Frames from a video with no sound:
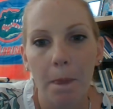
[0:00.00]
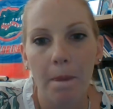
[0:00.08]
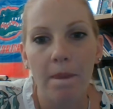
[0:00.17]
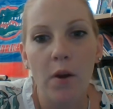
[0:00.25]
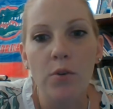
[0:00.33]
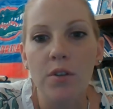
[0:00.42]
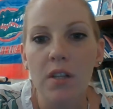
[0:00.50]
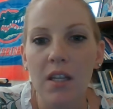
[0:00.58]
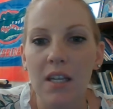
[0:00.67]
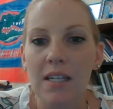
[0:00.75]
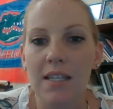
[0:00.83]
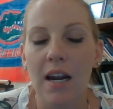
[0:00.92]
those are the
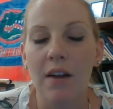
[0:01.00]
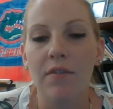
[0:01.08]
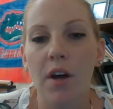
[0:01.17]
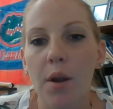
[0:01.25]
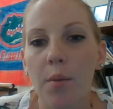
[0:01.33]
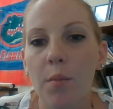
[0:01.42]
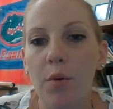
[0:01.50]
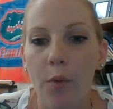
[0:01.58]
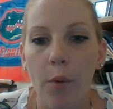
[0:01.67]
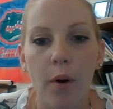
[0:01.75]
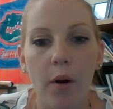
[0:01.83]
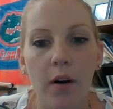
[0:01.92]
things that I've done
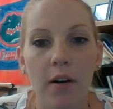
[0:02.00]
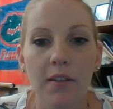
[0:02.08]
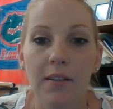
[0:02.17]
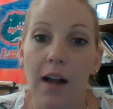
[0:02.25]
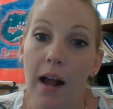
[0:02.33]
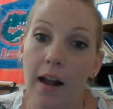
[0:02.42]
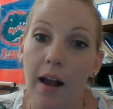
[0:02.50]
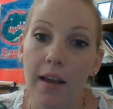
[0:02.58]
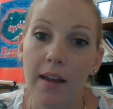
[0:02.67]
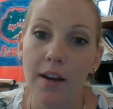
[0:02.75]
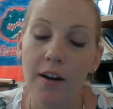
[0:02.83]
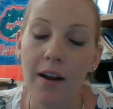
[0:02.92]
before I got
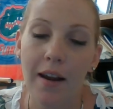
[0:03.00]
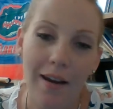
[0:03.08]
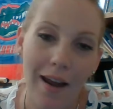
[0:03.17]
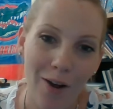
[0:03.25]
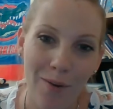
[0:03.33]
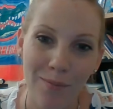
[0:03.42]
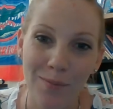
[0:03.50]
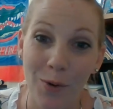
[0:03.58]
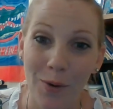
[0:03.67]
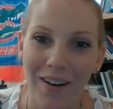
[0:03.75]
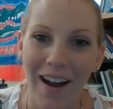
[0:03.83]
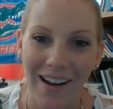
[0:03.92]
here, and now I'm
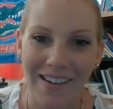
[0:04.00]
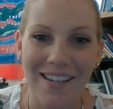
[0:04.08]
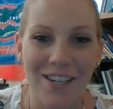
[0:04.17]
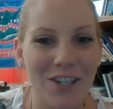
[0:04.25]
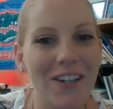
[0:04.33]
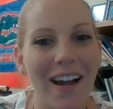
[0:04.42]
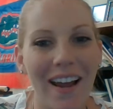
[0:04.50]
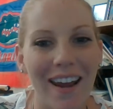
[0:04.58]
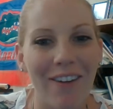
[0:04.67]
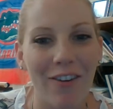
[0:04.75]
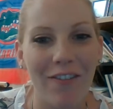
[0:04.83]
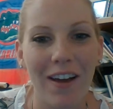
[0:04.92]
your ag teacher and
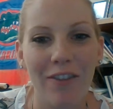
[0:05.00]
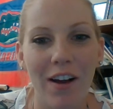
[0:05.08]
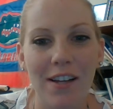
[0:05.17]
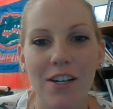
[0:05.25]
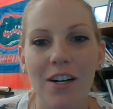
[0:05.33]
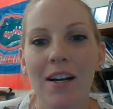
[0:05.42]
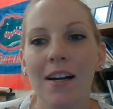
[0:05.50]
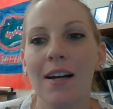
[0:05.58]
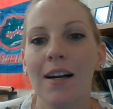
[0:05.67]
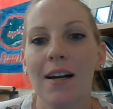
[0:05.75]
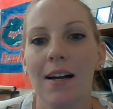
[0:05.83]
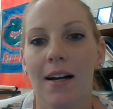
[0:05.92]
FFA advisor.
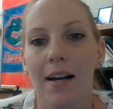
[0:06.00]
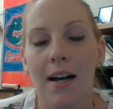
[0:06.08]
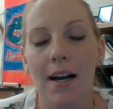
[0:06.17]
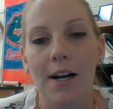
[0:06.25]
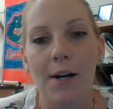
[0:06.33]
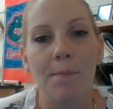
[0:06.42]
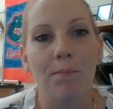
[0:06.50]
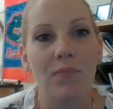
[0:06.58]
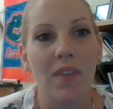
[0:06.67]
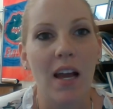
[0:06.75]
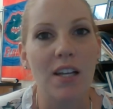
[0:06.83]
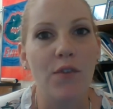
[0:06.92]

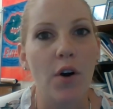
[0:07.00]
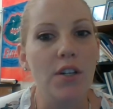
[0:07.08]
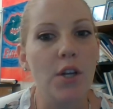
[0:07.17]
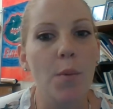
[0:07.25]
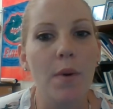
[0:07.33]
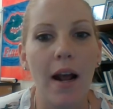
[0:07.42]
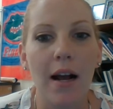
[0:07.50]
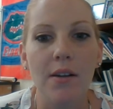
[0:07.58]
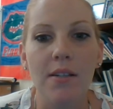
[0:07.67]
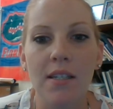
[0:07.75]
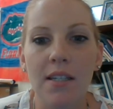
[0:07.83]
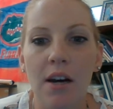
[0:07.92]
As far as open
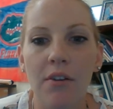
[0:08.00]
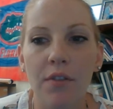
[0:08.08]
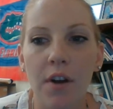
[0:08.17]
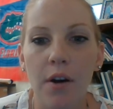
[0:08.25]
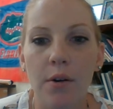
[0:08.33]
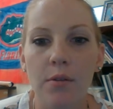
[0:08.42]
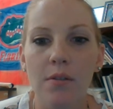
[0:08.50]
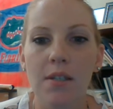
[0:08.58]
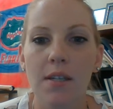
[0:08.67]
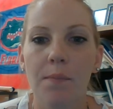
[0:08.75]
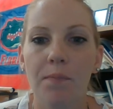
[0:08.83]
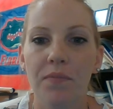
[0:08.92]
house stuff
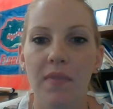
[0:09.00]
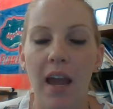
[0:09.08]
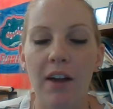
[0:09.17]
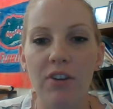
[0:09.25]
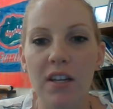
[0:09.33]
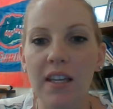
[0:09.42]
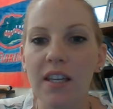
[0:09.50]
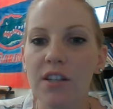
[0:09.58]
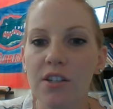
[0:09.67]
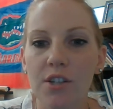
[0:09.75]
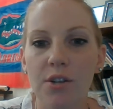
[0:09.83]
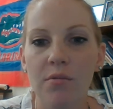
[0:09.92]
goes, everything
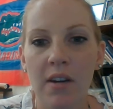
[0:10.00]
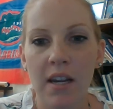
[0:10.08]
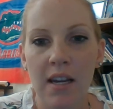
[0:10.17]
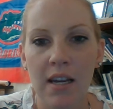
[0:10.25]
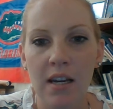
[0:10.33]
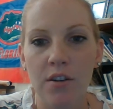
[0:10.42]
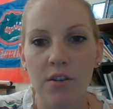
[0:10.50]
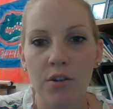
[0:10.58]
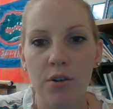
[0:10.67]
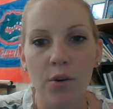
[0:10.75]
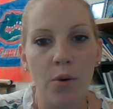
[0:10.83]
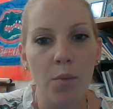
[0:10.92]
that you need
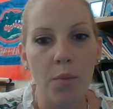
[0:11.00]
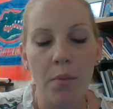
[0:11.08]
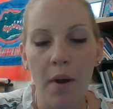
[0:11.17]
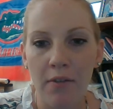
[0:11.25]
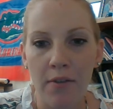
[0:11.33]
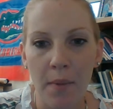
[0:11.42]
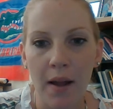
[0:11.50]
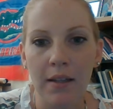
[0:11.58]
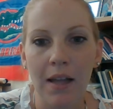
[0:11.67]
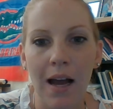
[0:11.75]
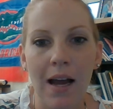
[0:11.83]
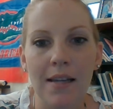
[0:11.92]
to prepare for my
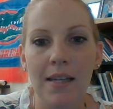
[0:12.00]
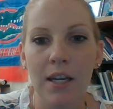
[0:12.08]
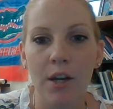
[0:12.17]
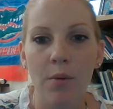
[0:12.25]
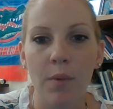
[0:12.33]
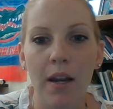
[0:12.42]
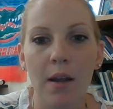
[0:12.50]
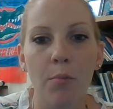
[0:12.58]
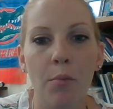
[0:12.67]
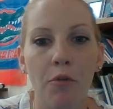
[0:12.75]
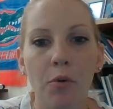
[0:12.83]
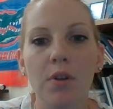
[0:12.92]
class and get ready
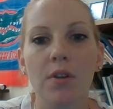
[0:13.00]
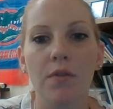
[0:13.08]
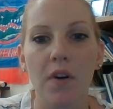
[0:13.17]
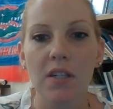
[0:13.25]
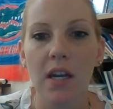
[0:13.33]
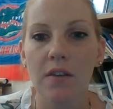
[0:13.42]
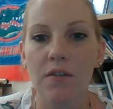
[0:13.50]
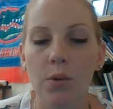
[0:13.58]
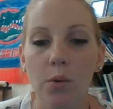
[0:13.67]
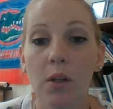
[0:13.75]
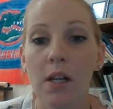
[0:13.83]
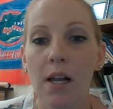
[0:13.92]
before the first day of school